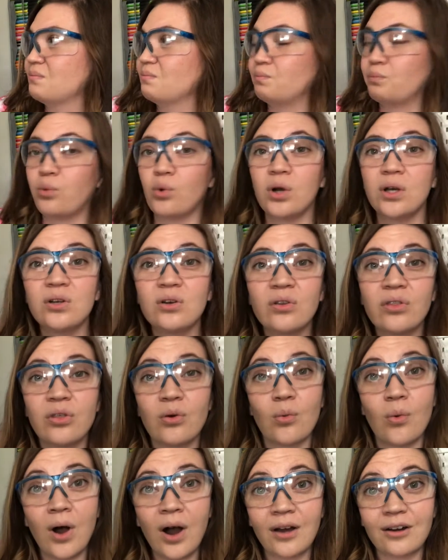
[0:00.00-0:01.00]
boil the
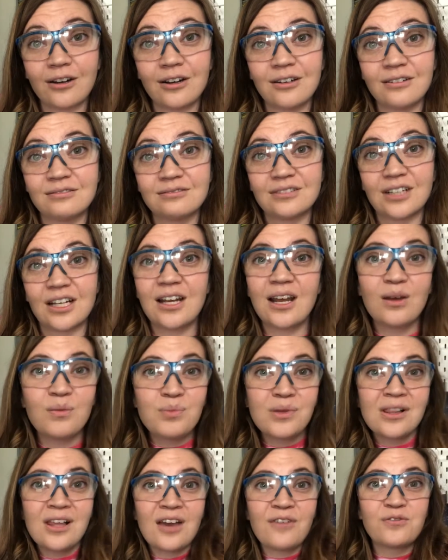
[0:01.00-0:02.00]
water and I'd be
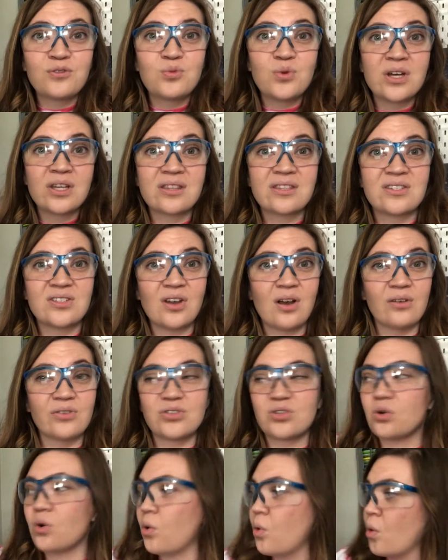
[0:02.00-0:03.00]
left with salt,
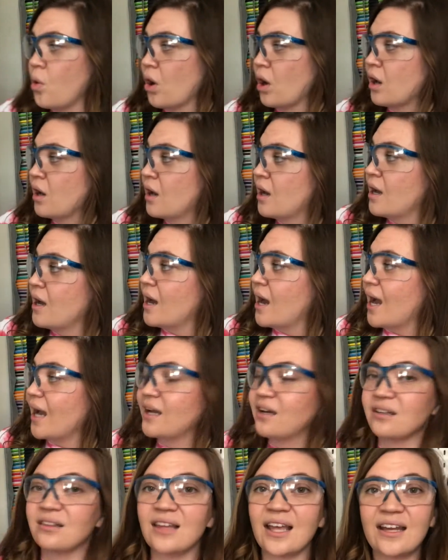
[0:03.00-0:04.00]
or I
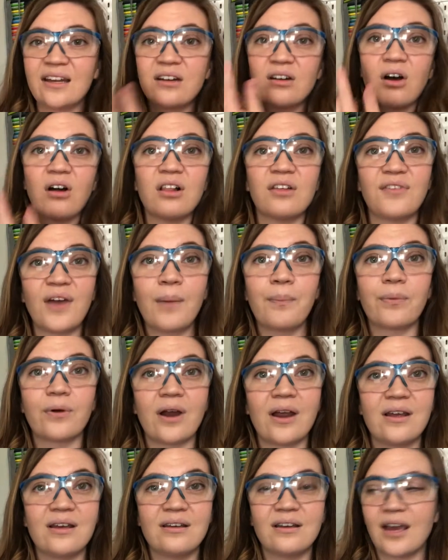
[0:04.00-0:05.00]
could let it all
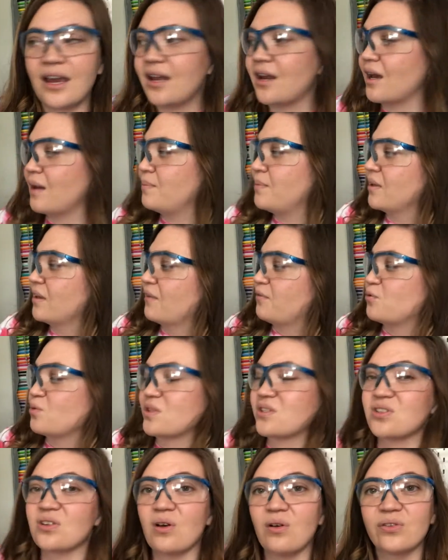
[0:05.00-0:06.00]
evaporate and I'd be left with
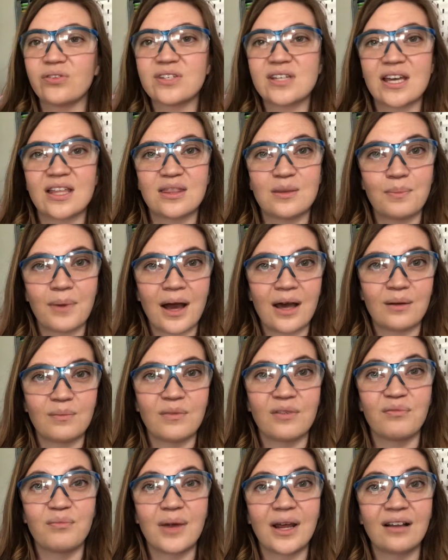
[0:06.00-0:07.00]
salt at the bottom of
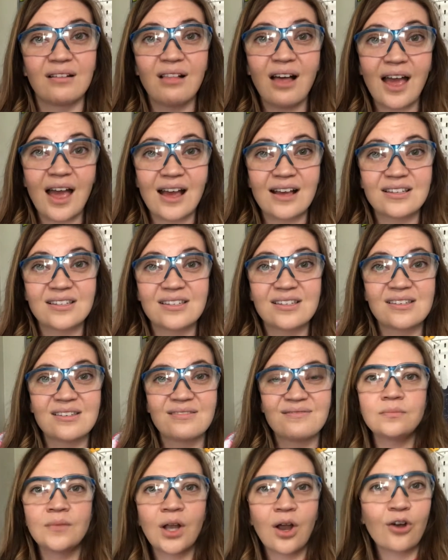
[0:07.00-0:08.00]
my glass.
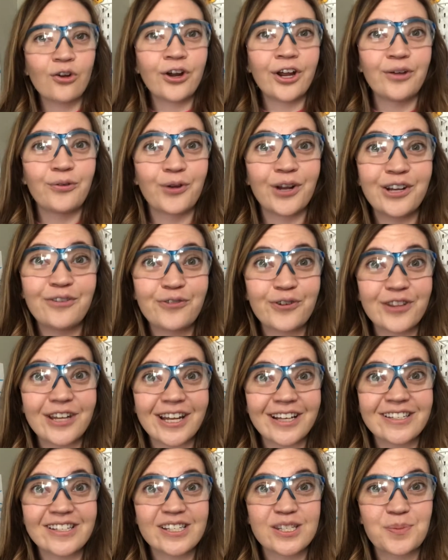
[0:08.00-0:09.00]
All right, ready for the
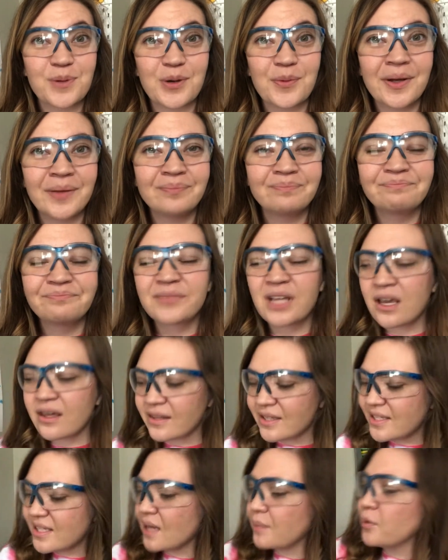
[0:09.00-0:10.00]
next experiment?
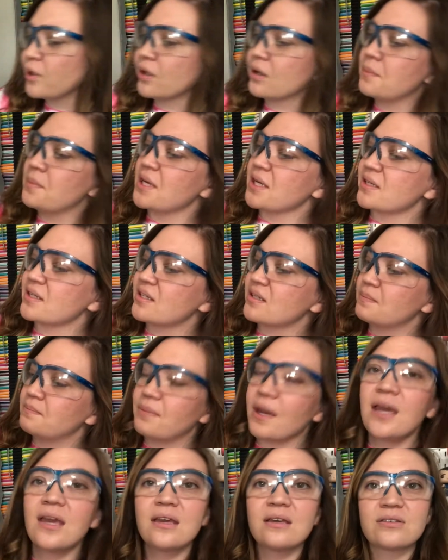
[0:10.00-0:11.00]
This time we're gonna mix
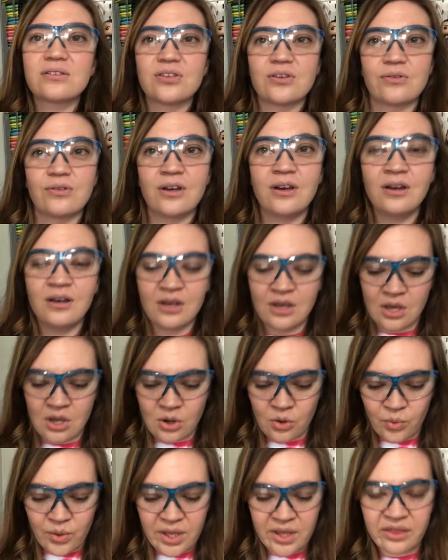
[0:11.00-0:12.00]
baking soda
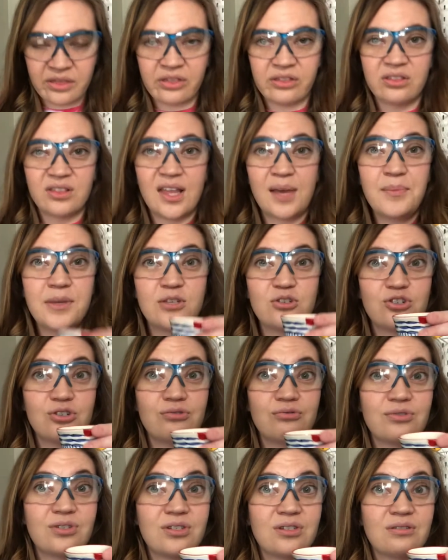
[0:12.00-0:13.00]
with lemon
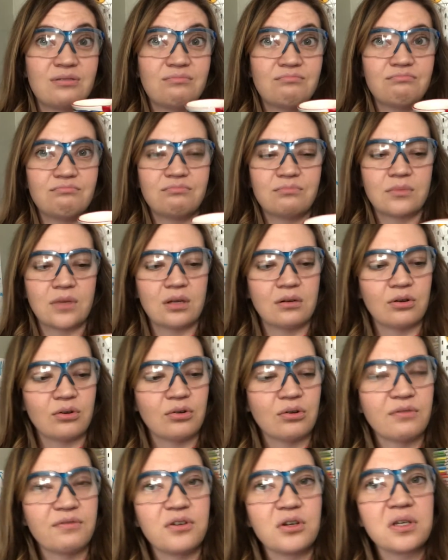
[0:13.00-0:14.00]
juice. I don't know
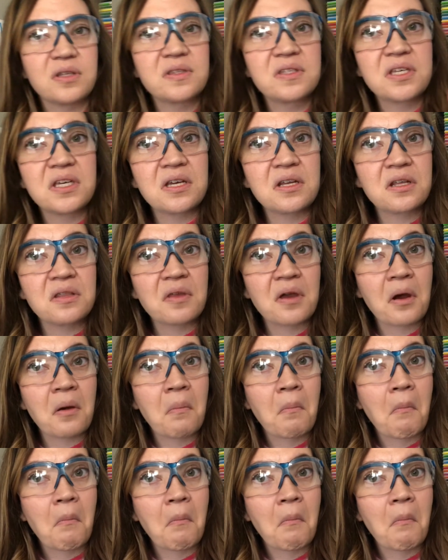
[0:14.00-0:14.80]
if you can see it in there.